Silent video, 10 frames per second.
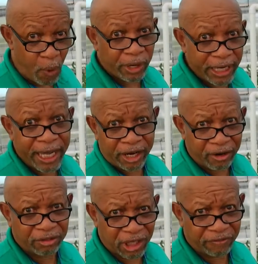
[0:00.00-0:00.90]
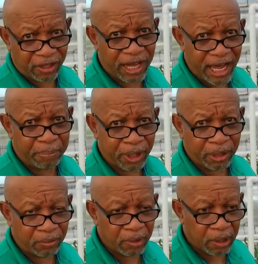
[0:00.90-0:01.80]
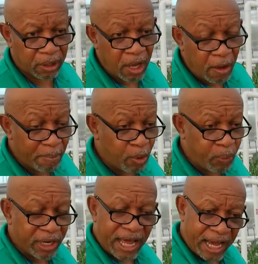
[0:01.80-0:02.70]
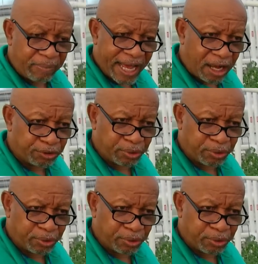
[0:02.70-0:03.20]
40 years of tilapia. But when I'm now